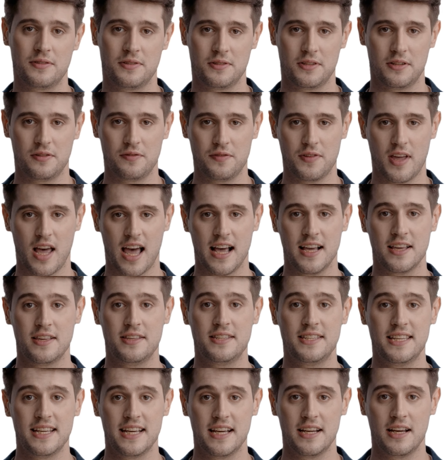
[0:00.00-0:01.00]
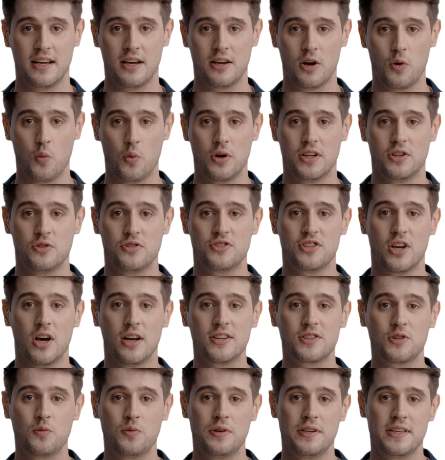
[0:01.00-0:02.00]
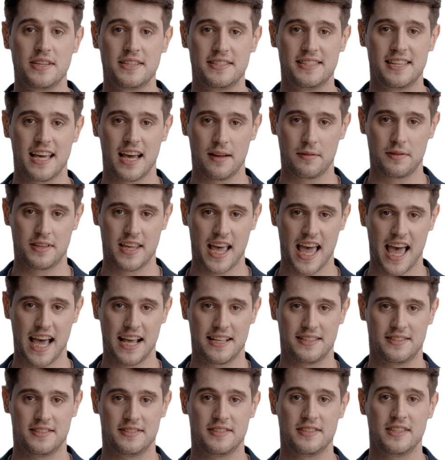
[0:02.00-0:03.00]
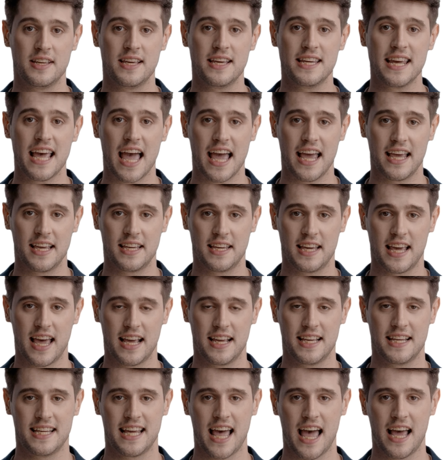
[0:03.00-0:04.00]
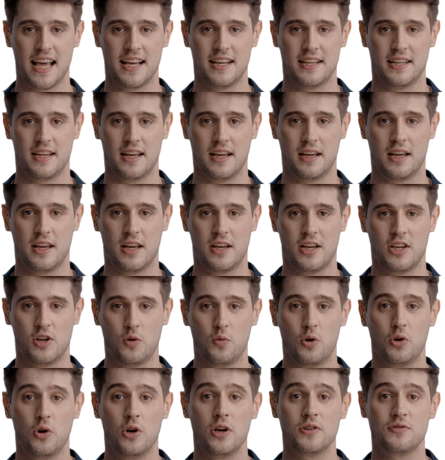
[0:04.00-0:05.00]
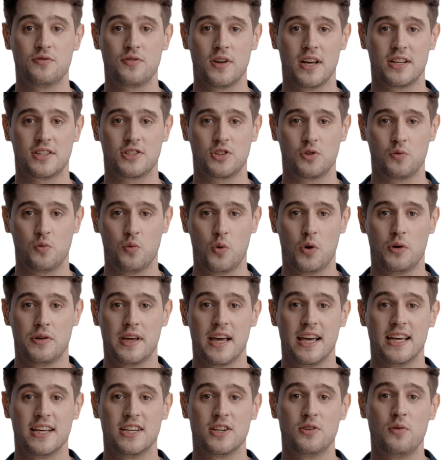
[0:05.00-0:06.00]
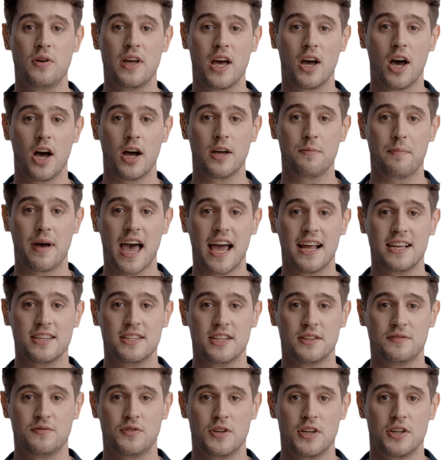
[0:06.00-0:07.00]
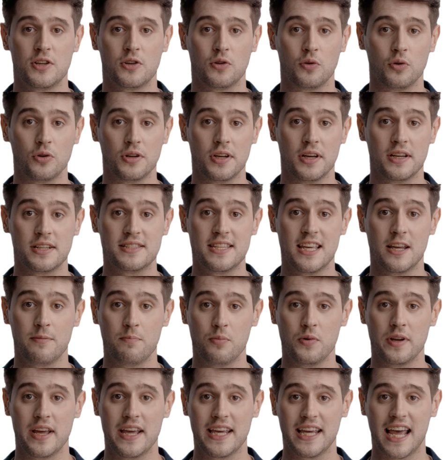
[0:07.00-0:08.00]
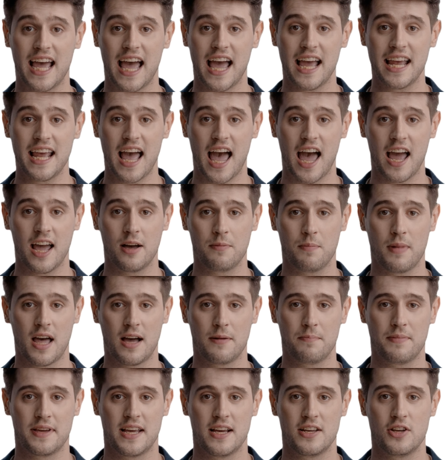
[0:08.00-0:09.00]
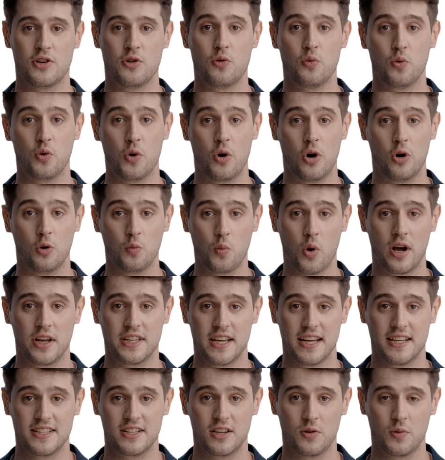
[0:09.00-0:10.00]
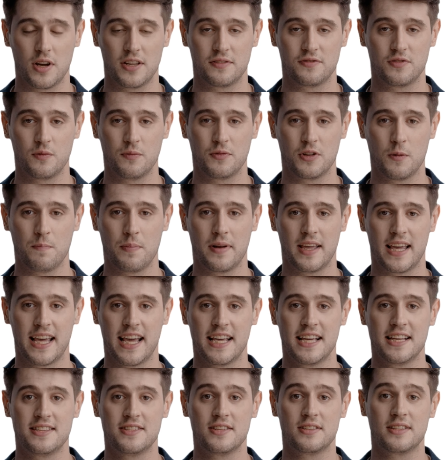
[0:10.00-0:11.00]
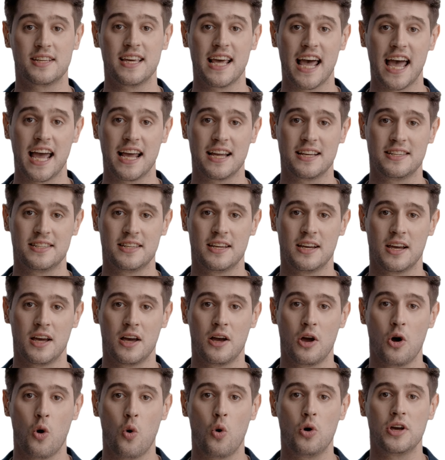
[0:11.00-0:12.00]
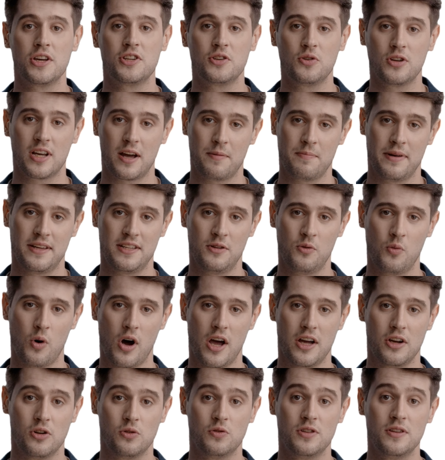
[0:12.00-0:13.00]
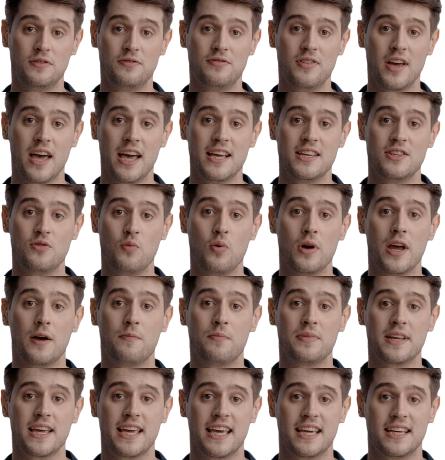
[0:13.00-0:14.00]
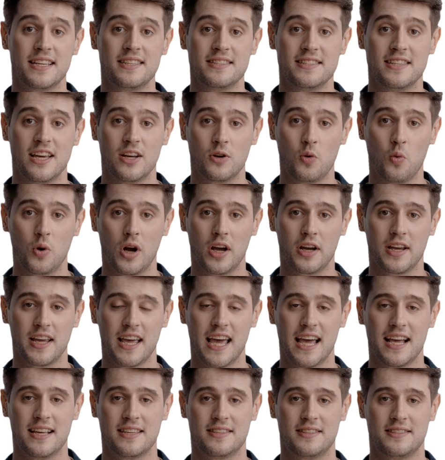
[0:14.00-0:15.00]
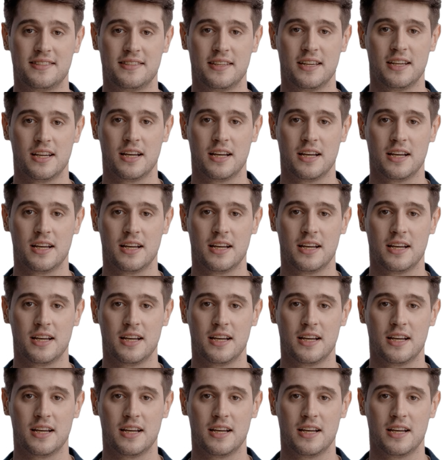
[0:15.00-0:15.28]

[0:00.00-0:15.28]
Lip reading: Finally, when you start doing the same tasks again and again, you will look for a tool that can do it automatically for you. DeepBrain AI might be a tool what can do it from the beginning to the end, or you can be the one who defines where it begins and where it ends,